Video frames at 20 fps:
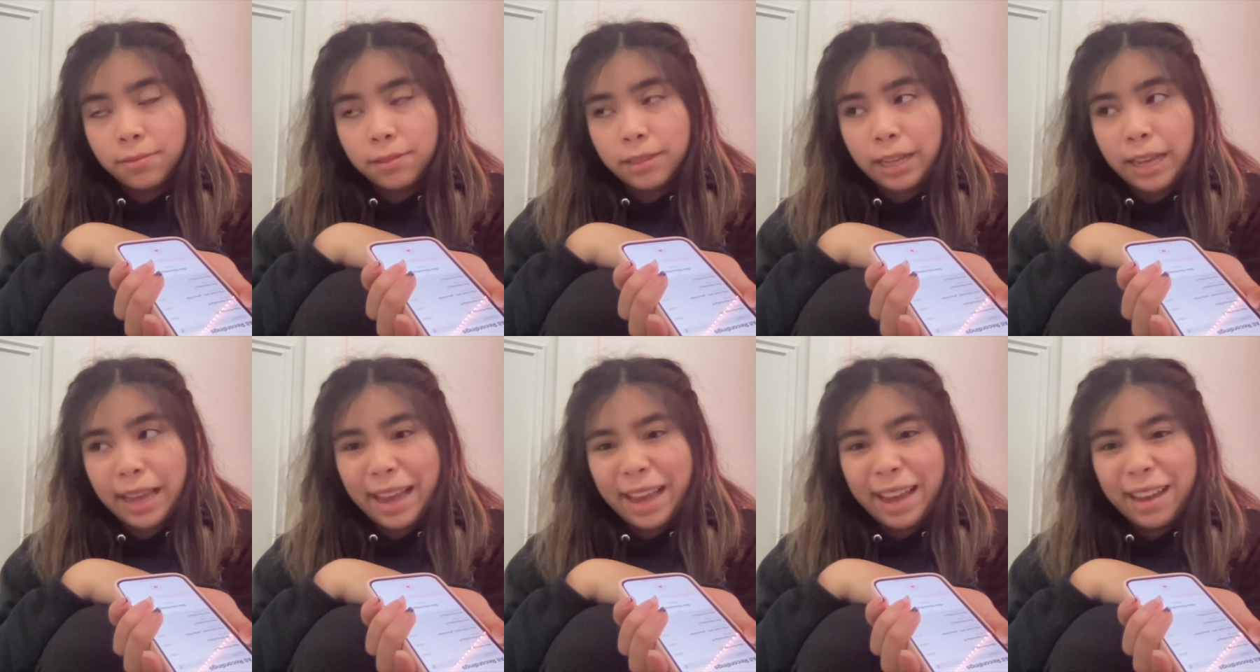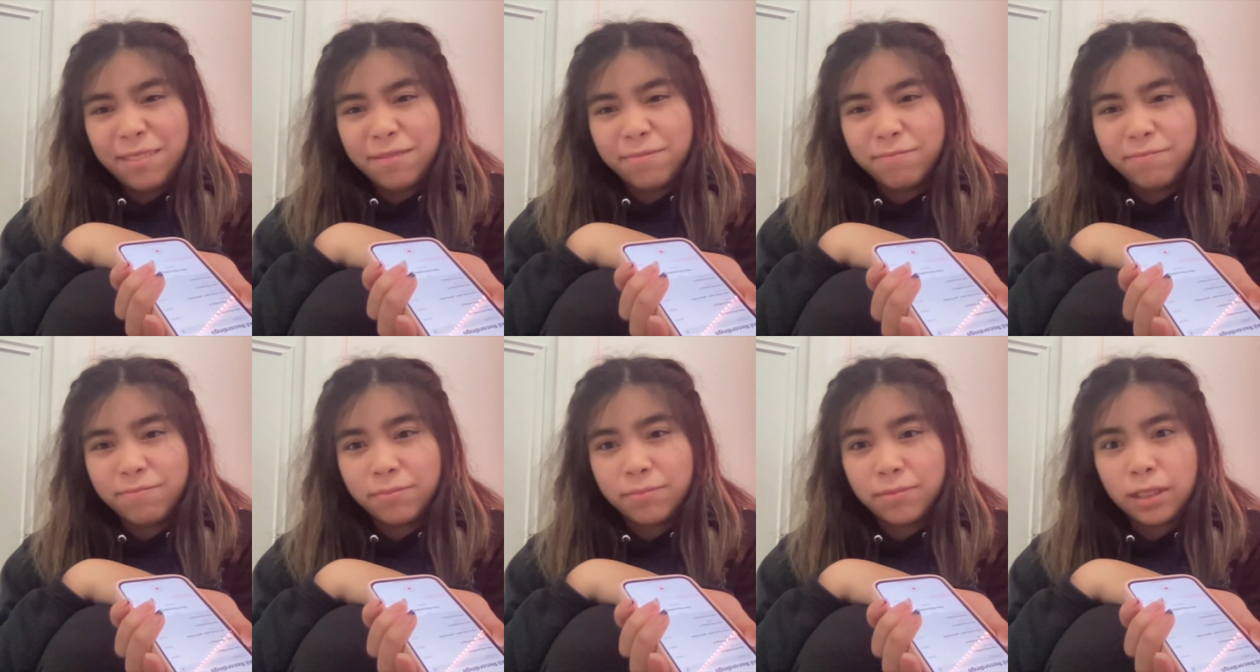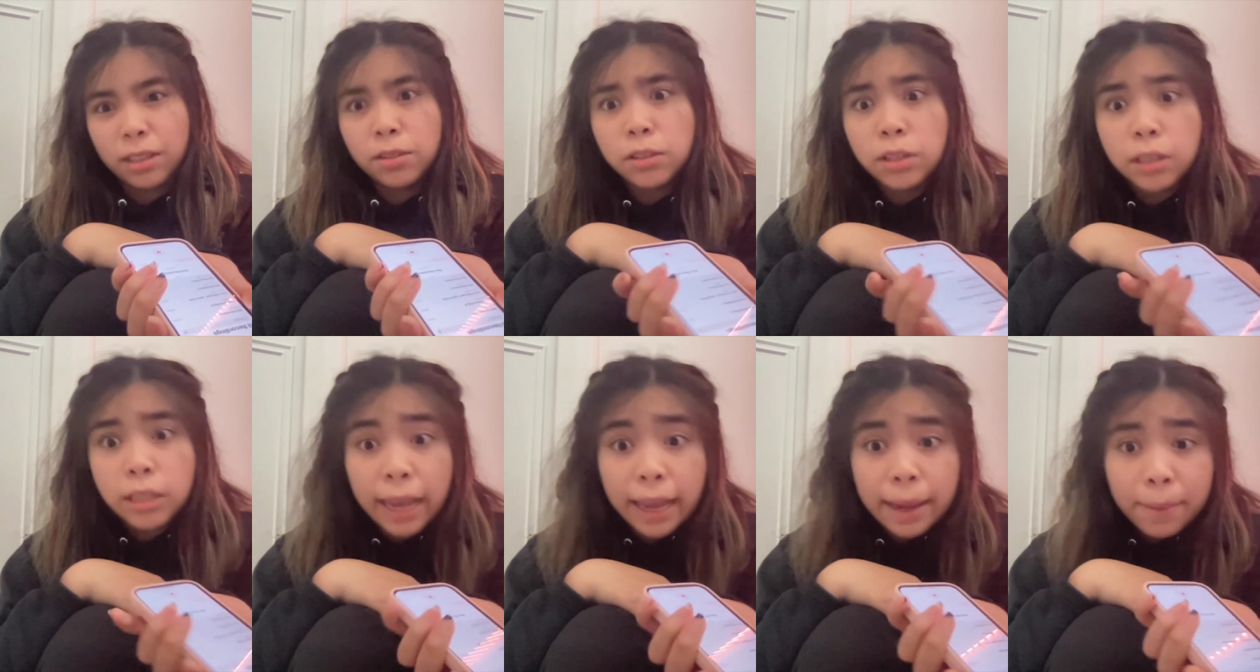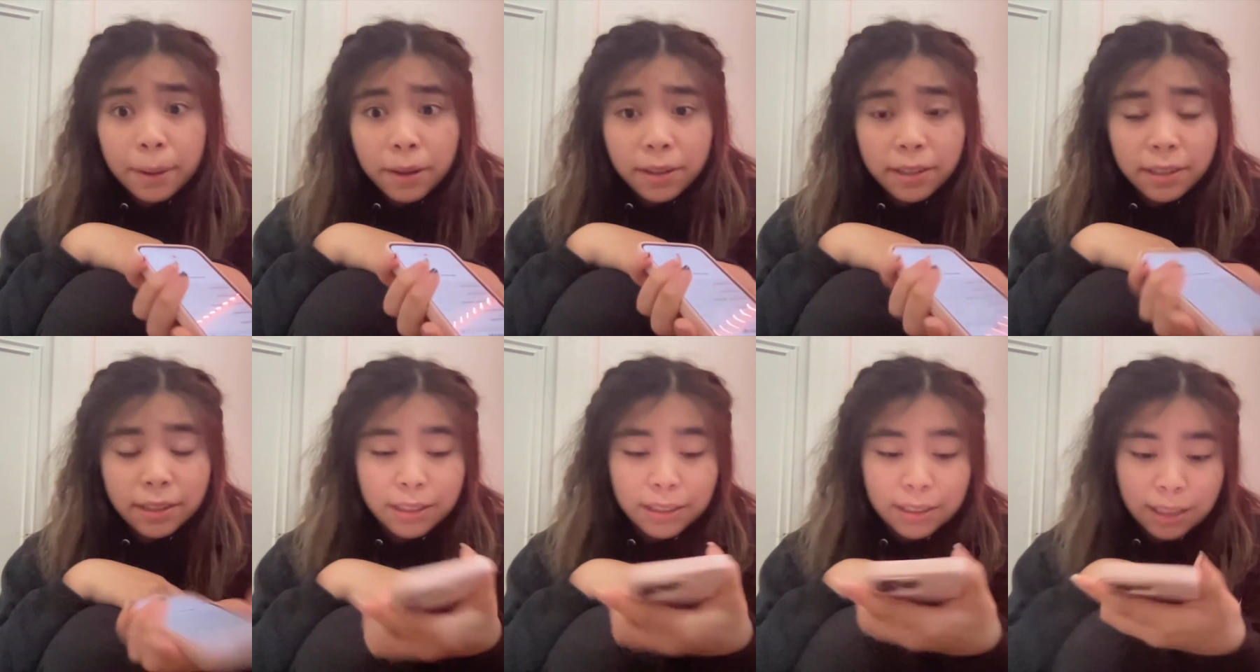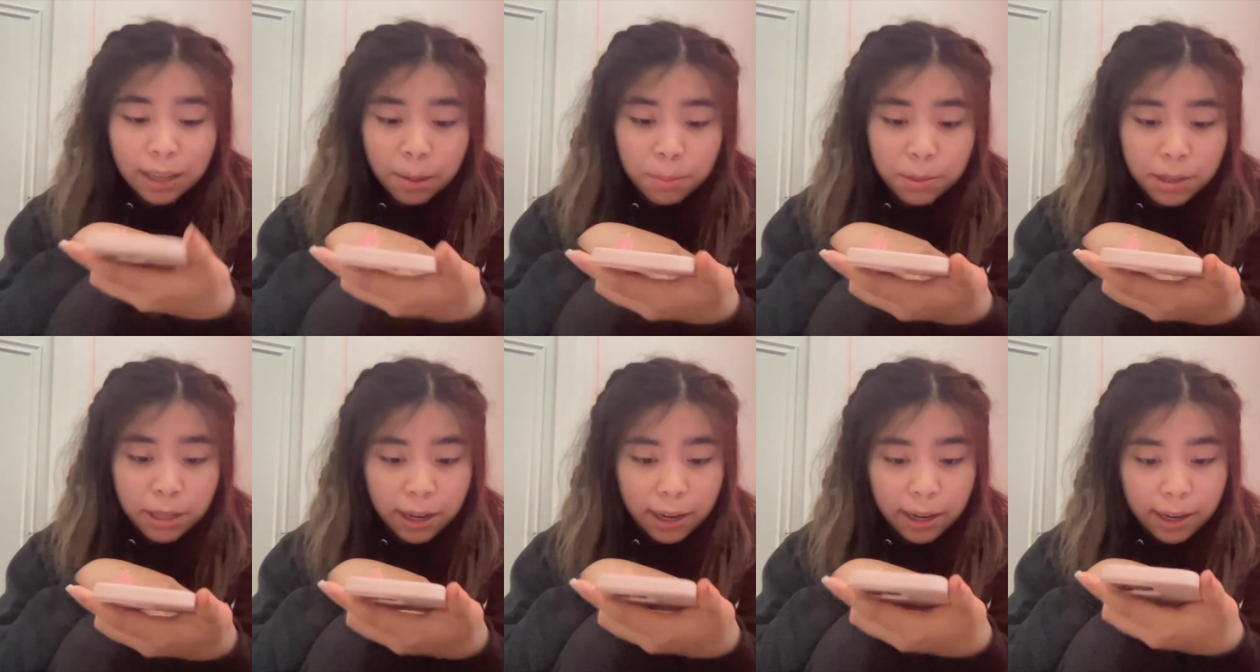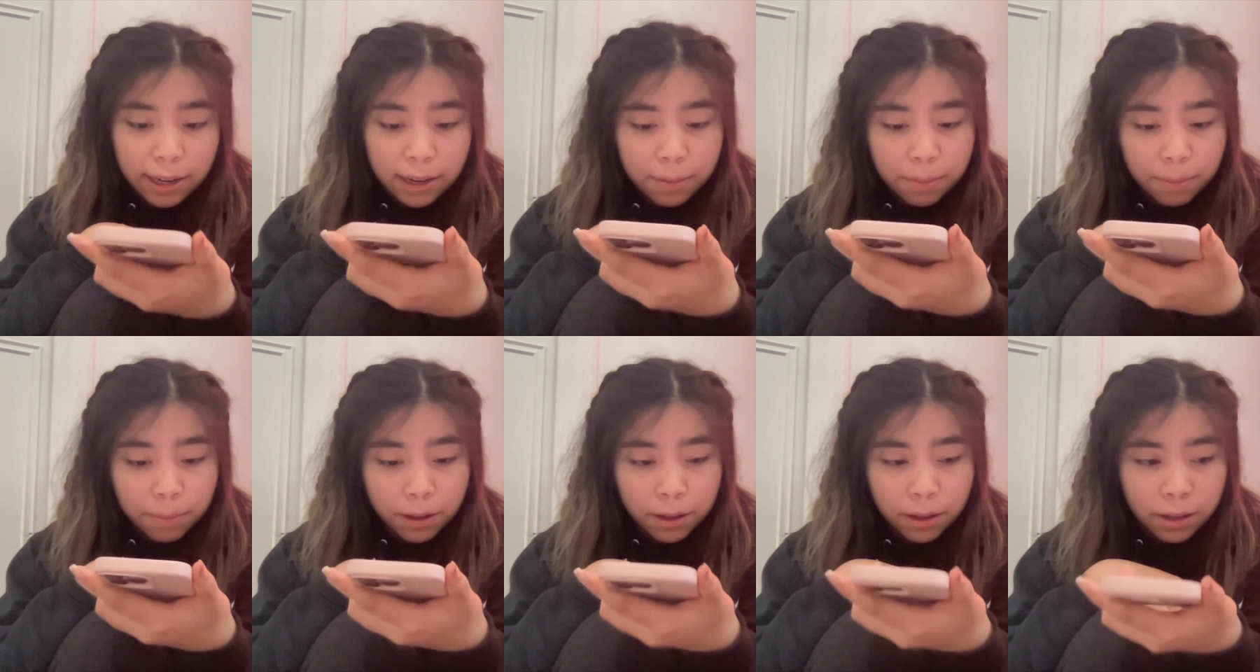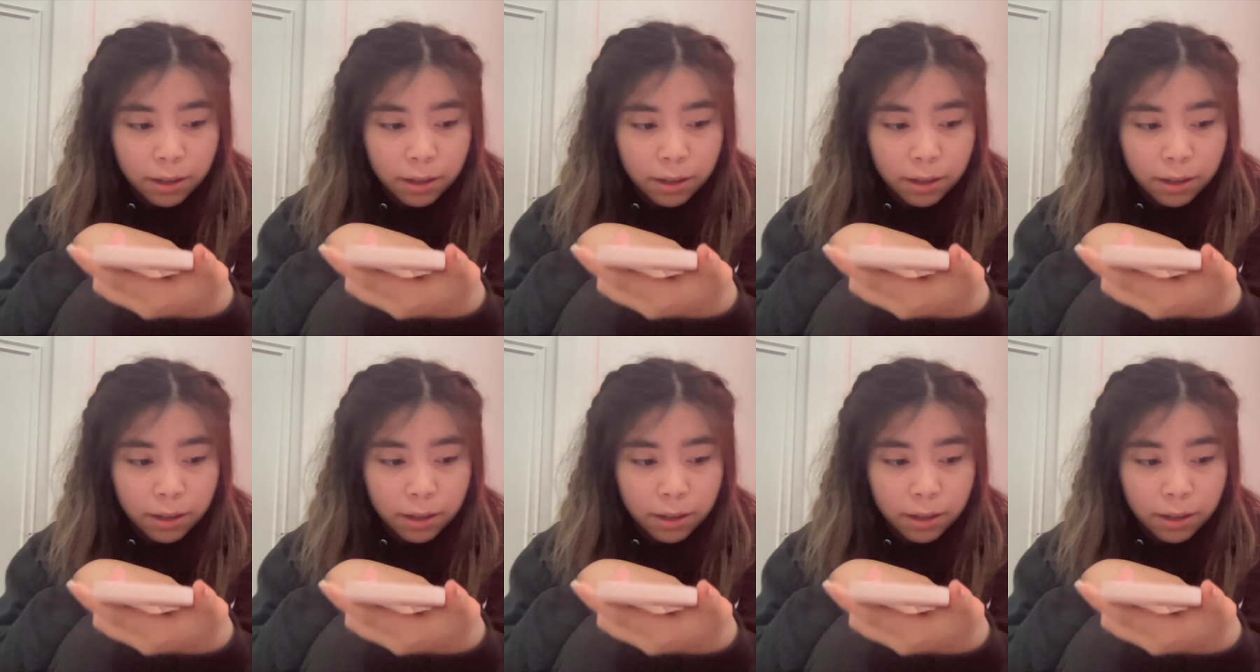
Yeah, those came out at the same time.